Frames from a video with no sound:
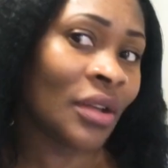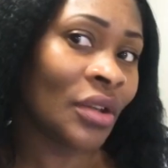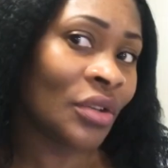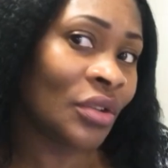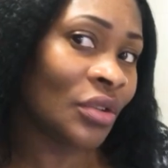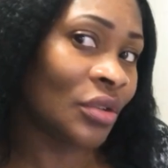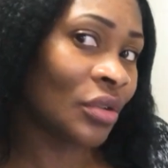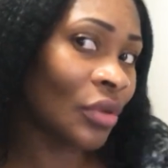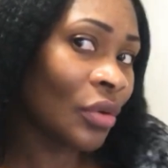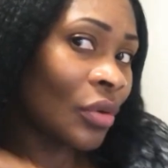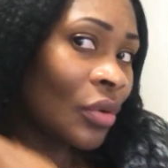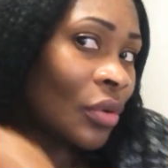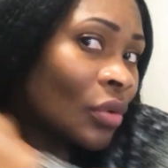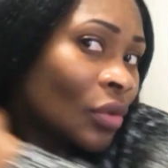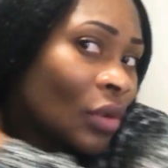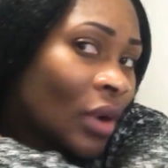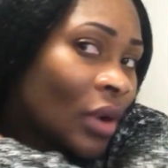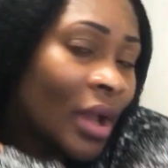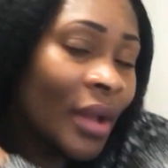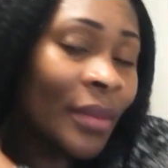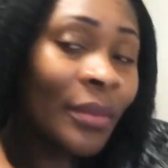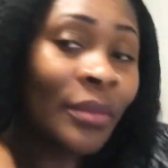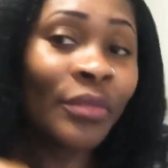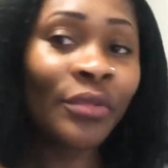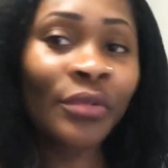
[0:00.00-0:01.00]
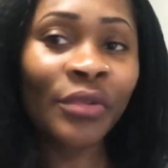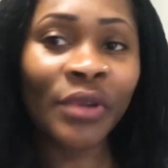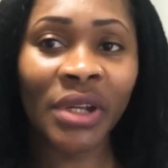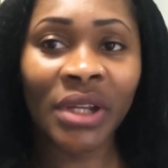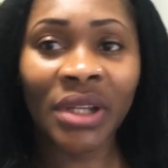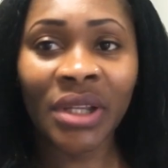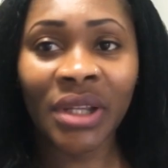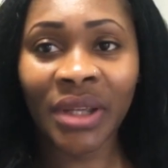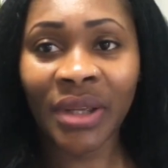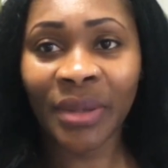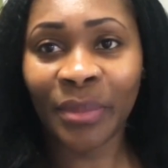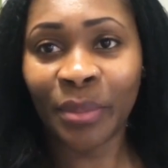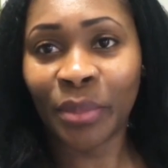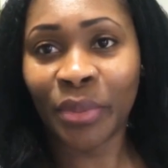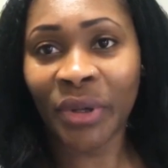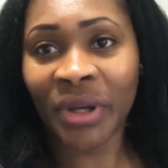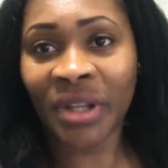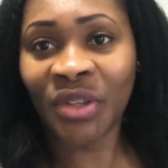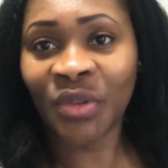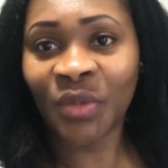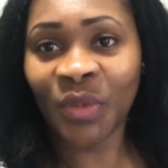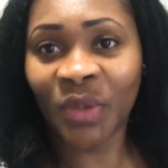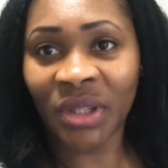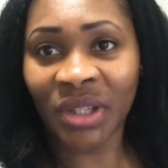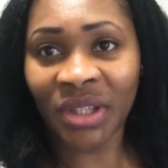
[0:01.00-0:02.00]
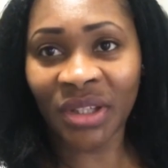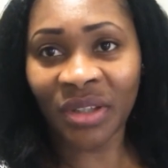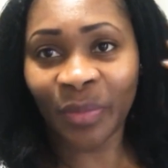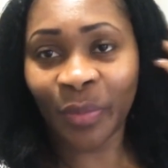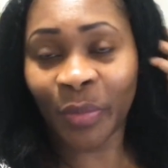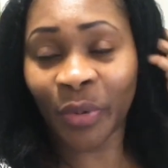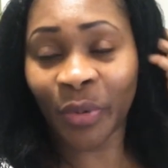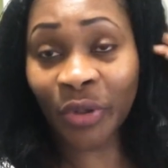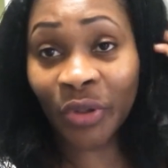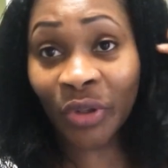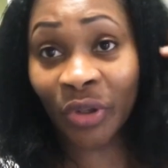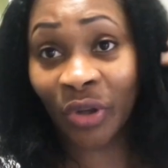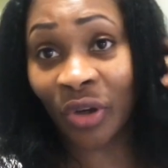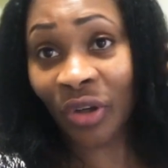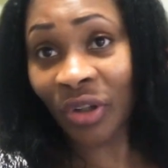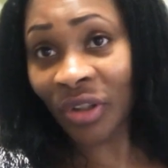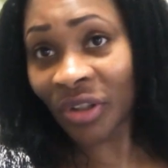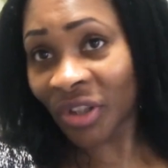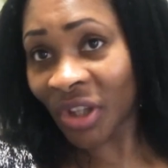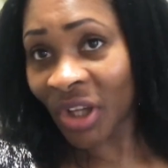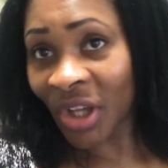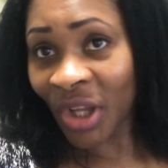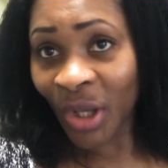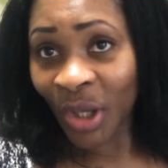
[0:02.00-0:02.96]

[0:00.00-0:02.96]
So I'm really impressed with this product.